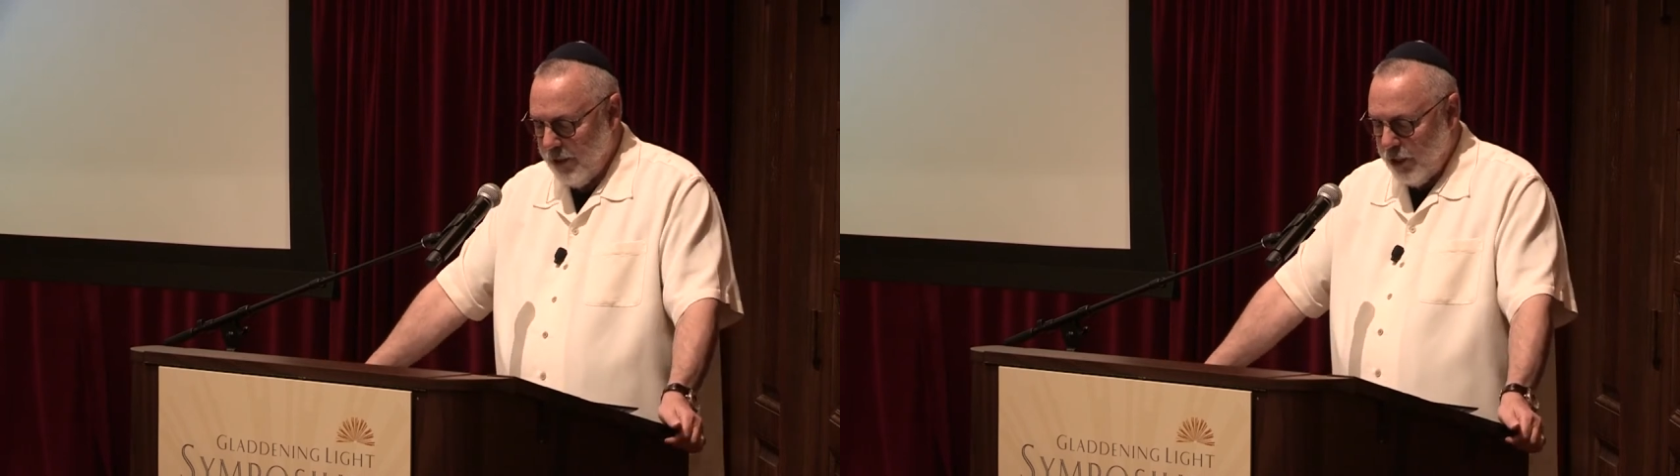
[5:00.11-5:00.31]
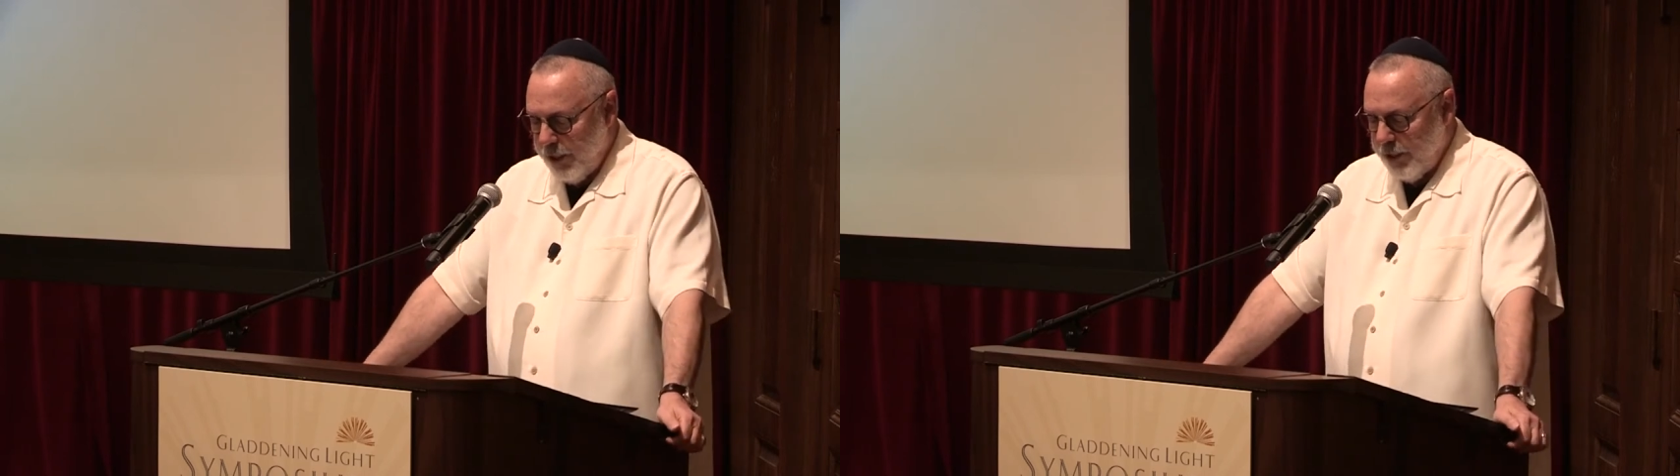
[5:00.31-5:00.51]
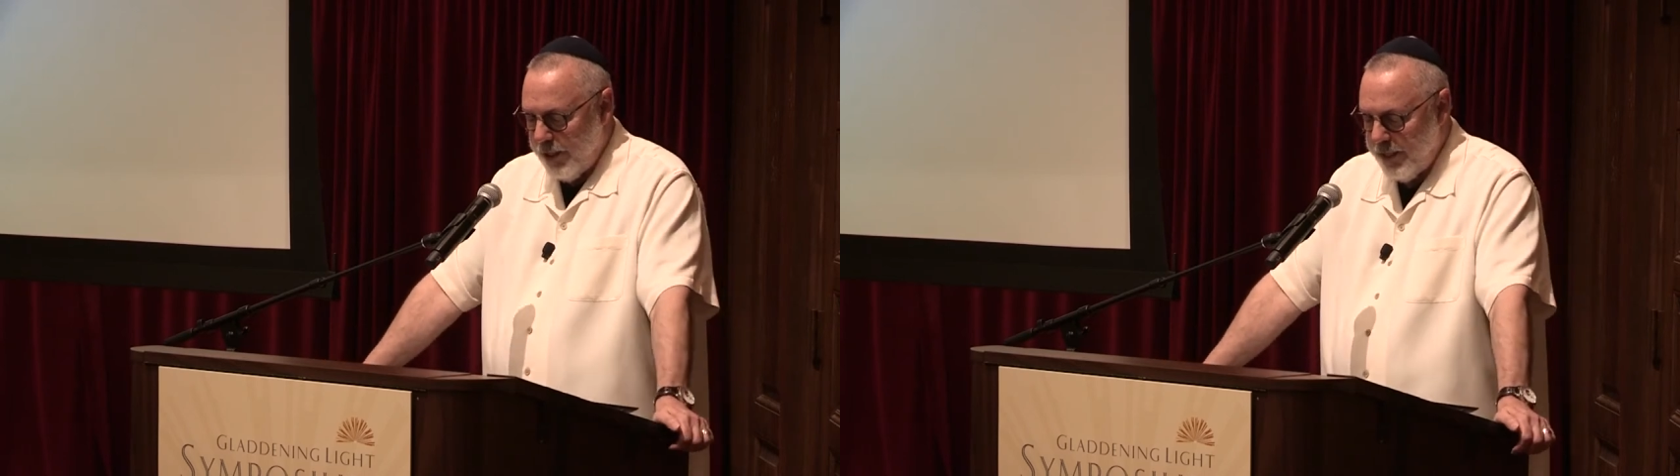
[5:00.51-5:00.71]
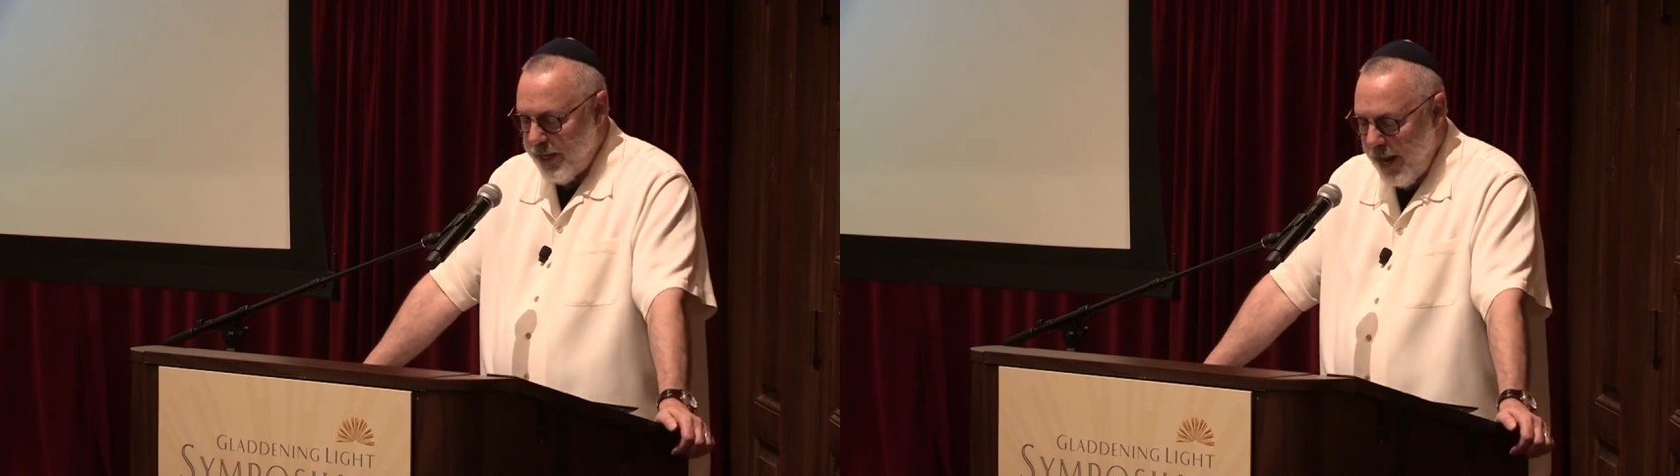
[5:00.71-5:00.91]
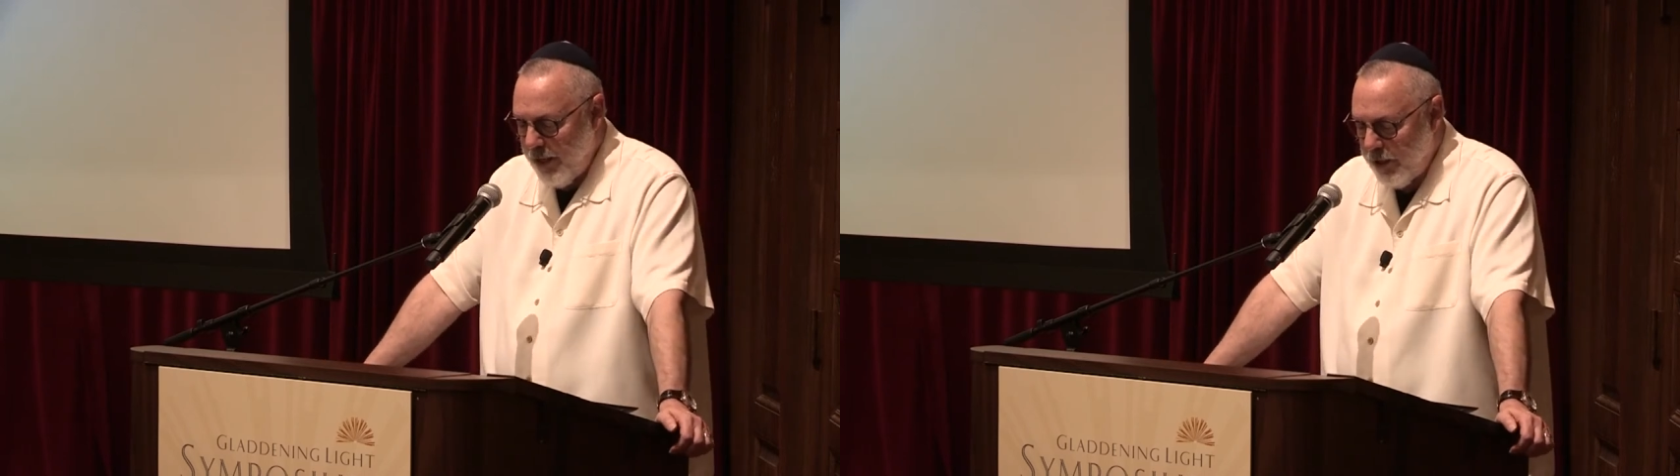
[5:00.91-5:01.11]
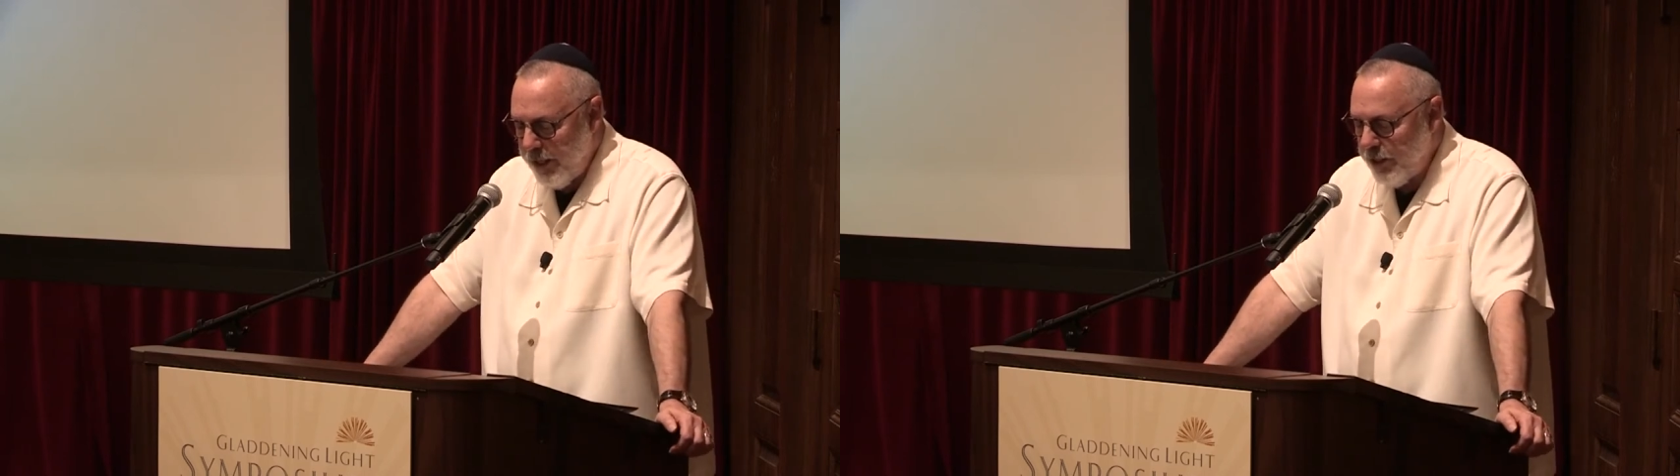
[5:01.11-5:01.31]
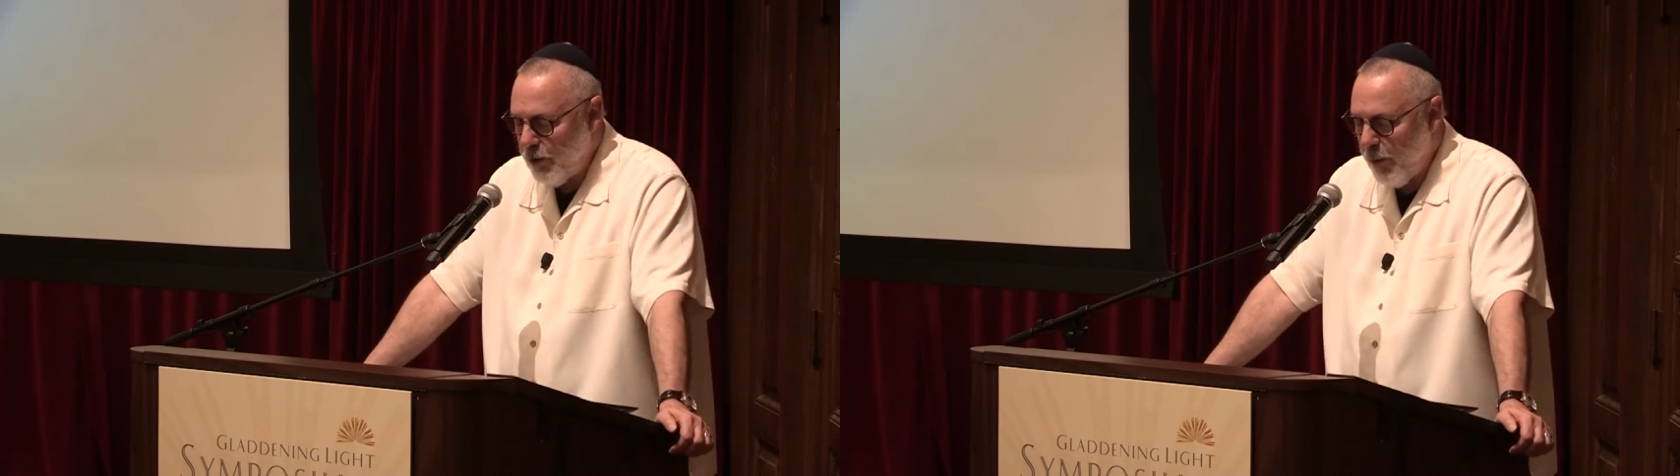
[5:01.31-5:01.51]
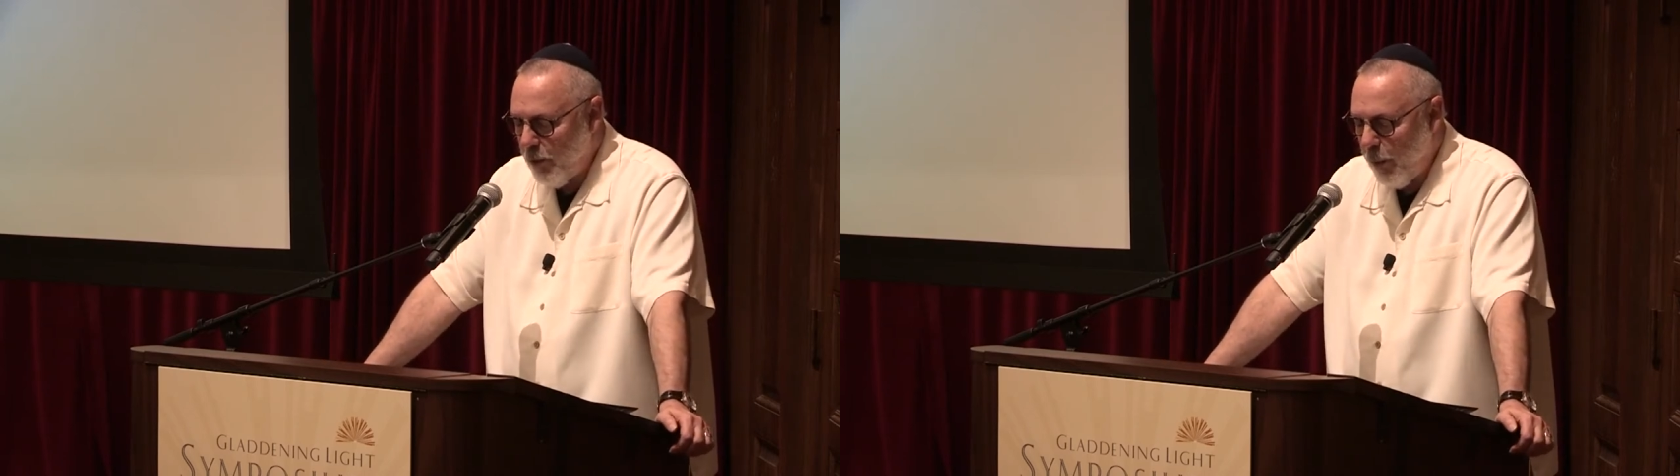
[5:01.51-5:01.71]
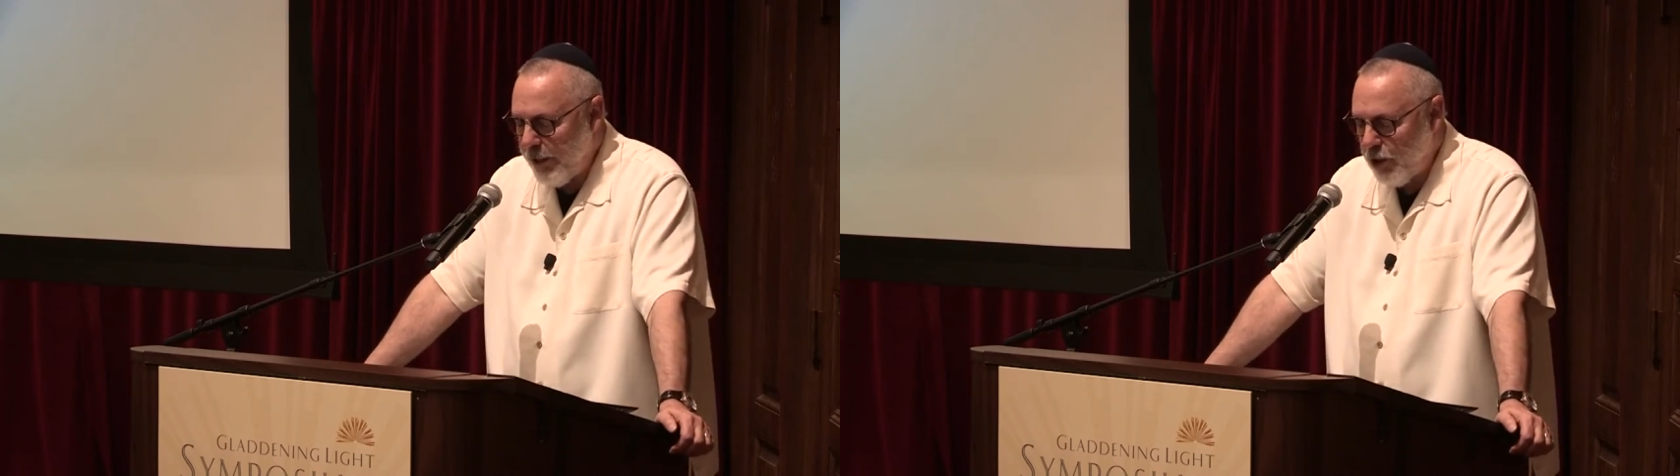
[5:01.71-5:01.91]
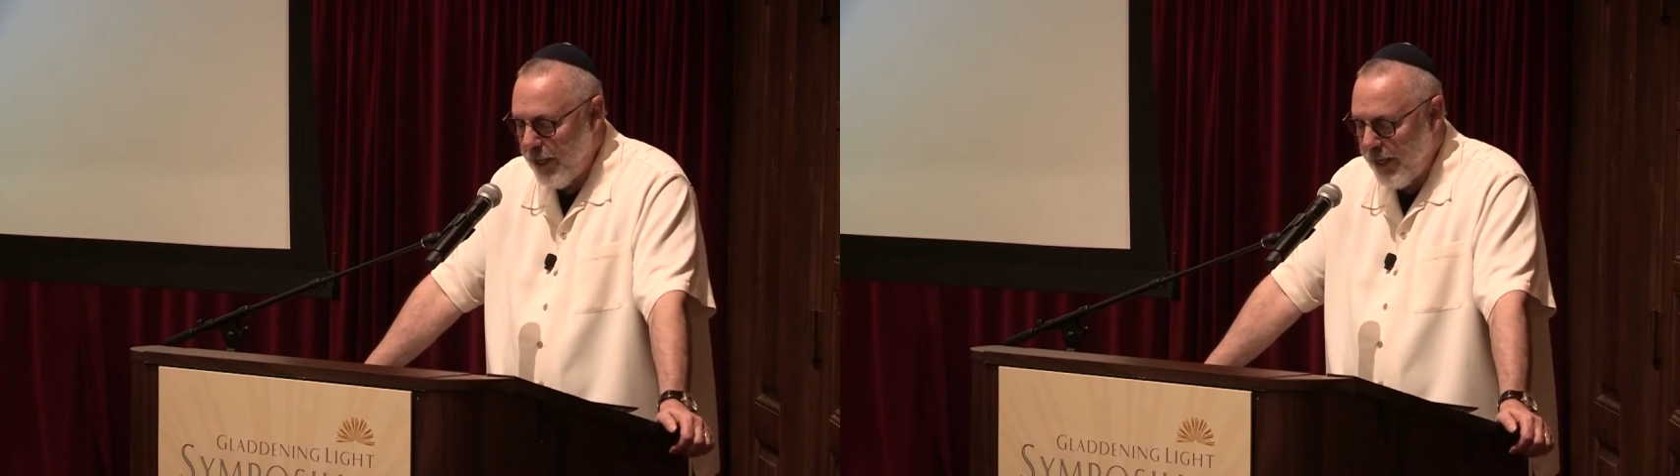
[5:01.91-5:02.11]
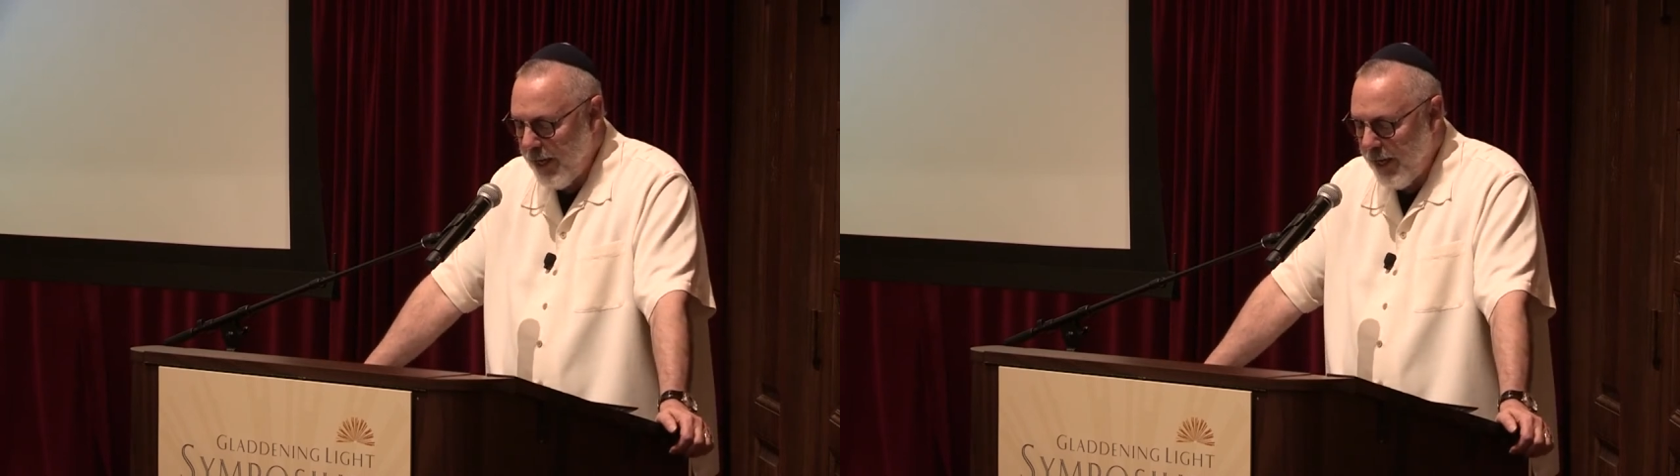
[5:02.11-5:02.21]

she is the tenderness with which the